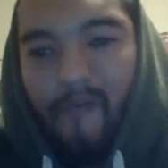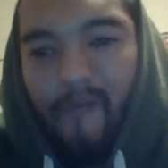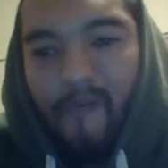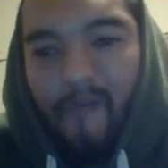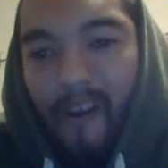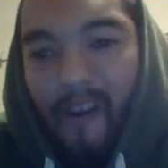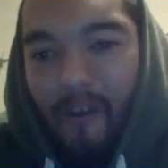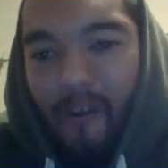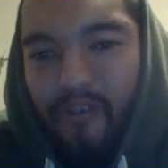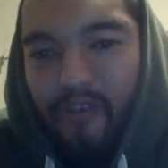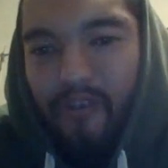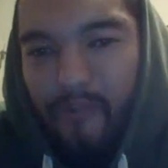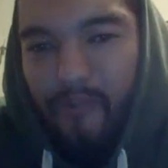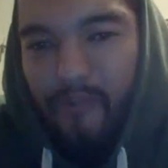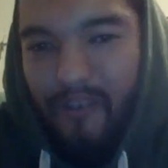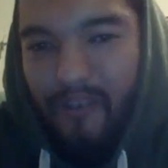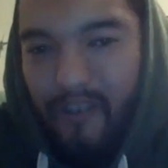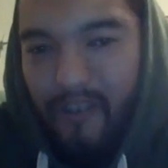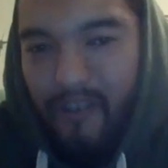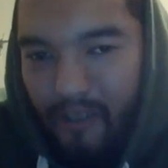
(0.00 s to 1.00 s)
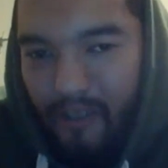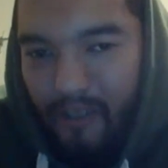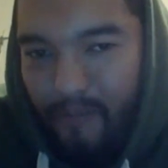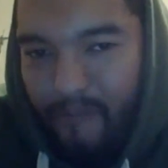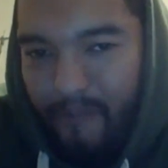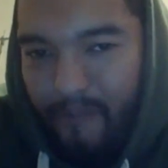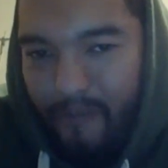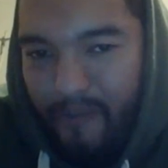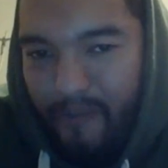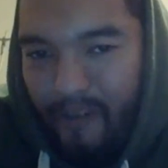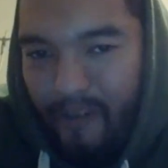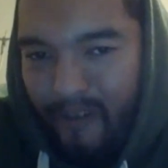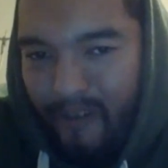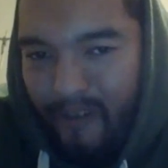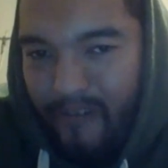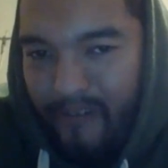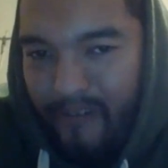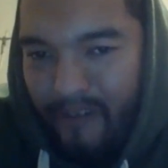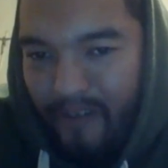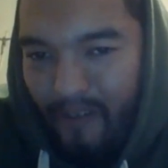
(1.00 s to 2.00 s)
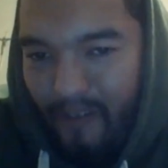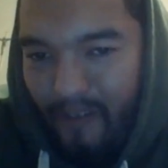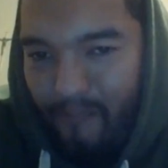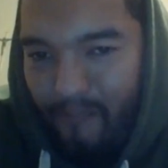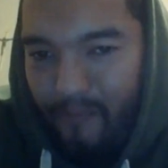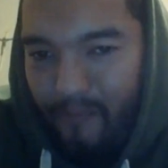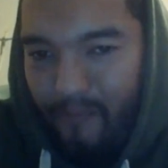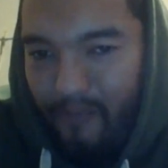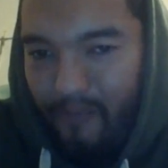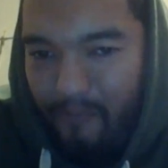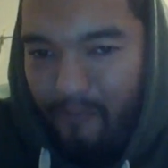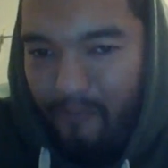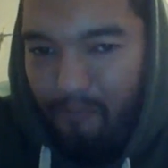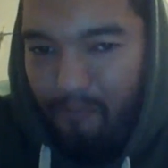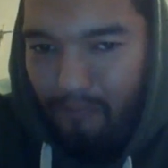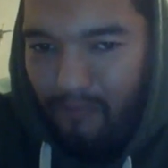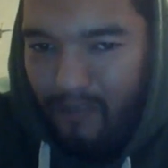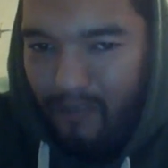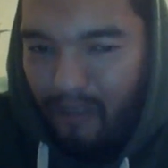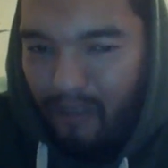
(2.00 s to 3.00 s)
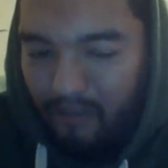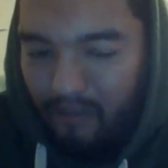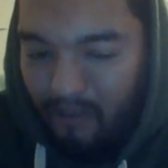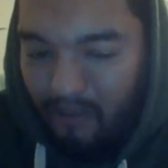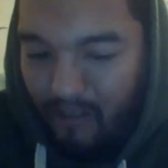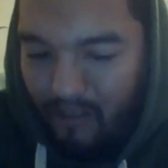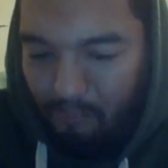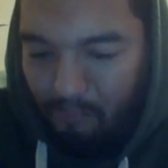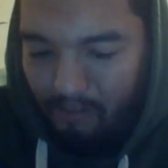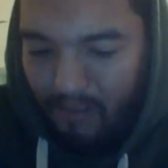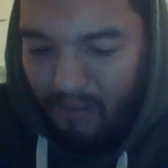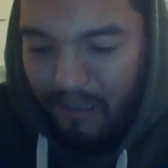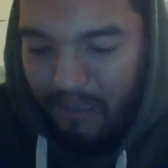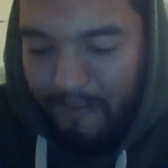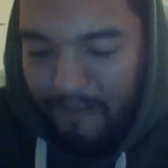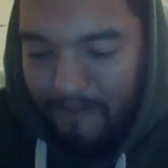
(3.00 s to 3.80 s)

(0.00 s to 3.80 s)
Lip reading: They fired Jimmy Jacobs for taking a selfie with the Bullet Club.